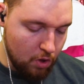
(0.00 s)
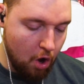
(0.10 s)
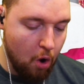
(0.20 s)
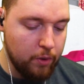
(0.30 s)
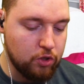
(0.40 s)

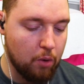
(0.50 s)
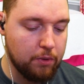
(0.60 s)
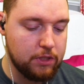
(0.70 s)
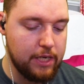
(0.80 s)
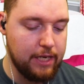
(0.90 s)
Oh, it's
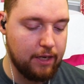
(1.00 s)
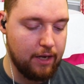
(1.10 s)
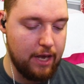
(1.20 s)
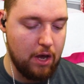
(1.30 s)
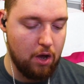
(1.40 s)
almost like
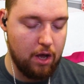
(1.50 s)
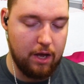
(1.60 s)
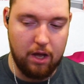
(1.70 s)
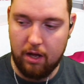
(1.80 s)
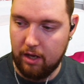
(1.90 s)

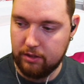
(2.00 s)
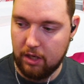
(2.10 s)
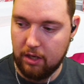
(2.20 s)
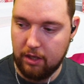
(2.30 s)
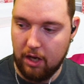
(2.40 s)

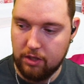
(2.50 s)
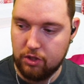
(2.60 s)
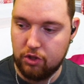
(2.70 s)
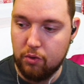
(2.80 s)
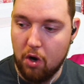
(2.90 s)
a
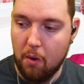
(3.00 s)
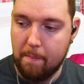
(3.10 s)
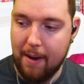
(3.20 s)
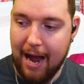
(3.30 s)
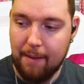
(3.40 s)
pseudo
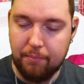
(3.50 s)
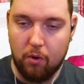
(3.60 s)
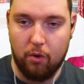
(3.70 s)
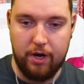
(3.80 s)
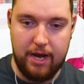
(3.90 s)

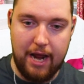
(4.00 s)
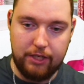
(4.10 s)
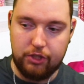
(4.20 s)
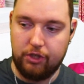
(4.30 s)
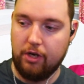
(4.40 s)
popcorn
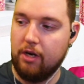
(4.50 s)
texture.